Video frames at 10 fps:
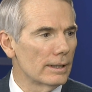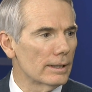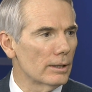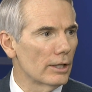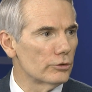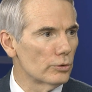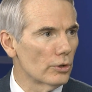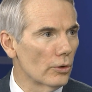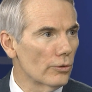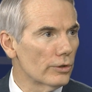Uh, as you
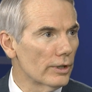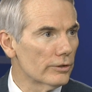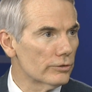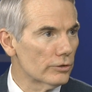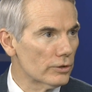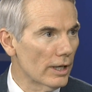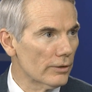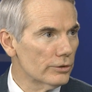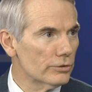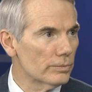know, the United States
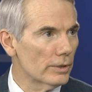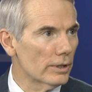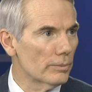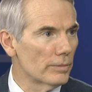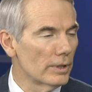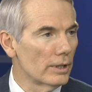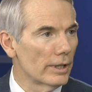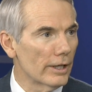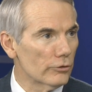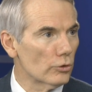Congress um,
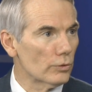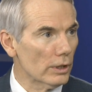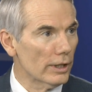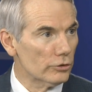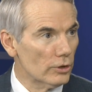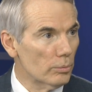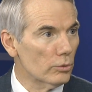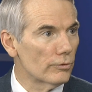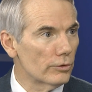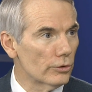has over the last
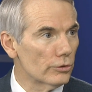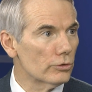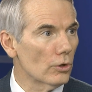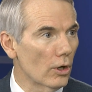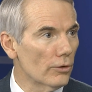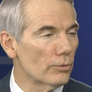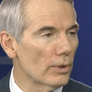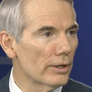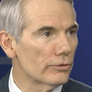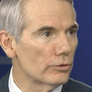couple of years
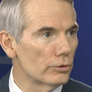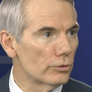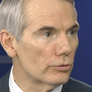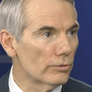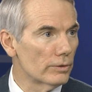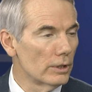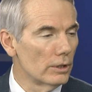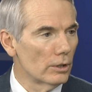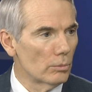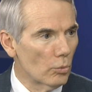authorized the use of
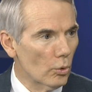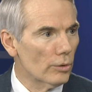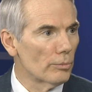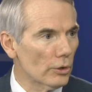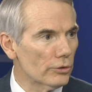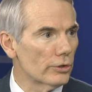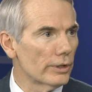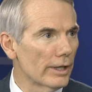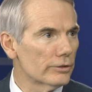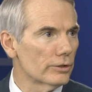more
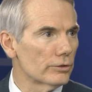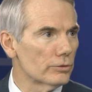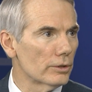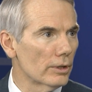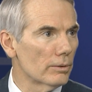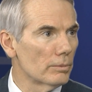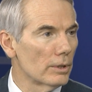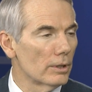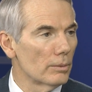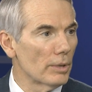military assets uh,
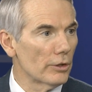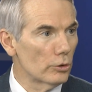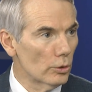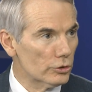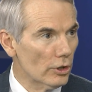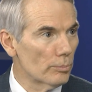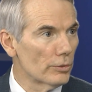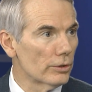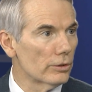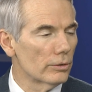by the U.S.
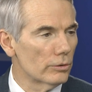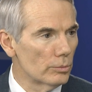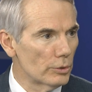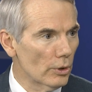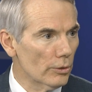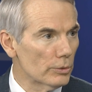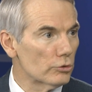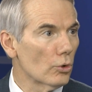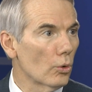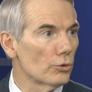government to be able to be
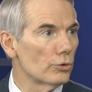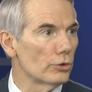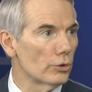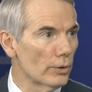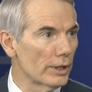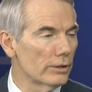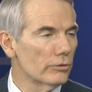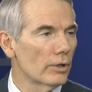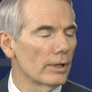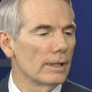sold to the Ukrainians.